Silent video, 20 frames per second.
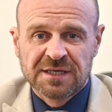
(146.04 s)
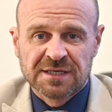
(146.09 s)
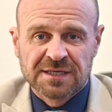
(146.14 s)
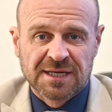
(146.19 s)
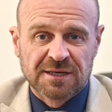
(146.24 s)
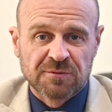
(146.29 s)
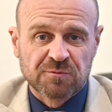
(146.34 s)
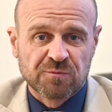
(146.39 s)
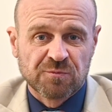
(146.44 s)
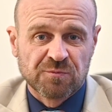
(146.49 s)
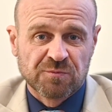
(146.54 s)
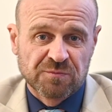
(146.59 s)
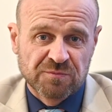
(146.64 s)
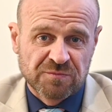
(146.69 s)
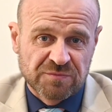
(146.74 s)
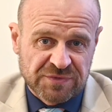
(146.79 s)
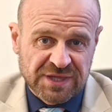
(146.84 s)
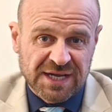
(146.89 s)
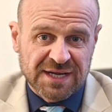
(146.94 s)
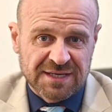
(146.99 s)
Now,
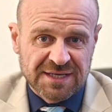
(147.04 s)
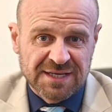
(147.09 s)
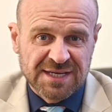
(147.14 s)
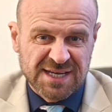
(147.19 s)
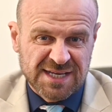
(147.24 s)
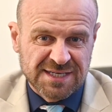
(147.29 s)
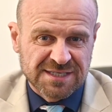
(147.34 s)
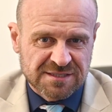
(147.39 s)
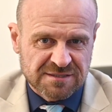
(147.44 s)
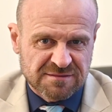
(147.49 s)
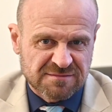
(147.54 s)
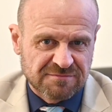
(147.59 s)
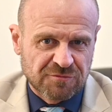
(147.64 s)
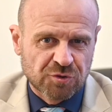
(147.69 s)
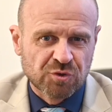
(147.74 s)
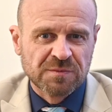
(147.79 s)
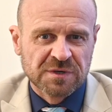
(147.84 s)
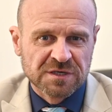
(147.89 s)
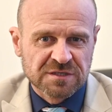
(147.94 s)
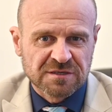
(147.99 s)
that is
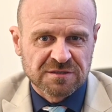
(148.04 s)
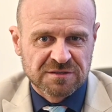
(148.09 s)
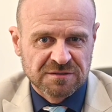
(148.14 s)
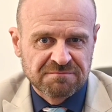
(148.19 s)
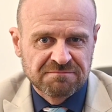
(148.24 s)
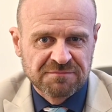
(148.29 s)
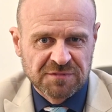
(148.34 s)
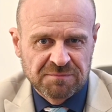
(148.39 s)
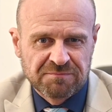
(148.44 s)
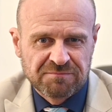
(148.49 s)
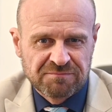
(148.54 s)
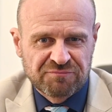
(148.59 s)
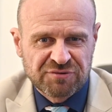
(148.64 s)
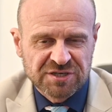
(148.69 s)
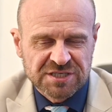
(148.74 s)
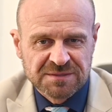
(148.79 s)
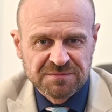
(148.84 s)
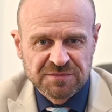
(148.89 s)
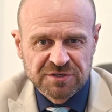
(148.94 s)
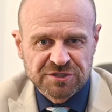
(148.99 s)
almost like a
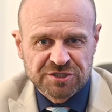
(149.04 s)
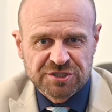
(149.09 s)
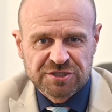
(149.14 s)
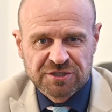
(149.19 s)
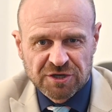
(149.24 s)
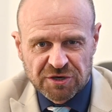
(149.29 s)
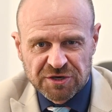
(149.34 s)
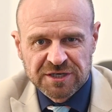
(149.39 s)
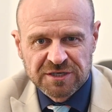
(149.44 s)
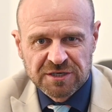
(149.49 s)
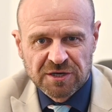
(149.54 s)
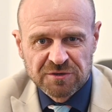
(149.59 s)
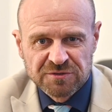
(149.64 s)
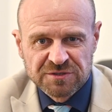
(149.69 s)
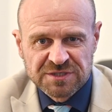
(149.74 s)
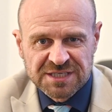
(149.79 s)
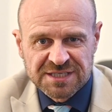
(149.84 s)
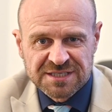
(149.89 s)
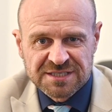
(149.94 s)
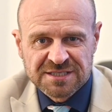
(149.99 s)
pretty much
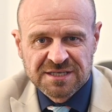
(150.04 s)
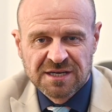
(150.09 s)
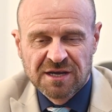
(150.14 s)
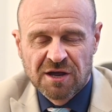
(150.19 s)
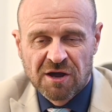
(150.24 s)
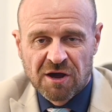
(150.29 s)
diagnosis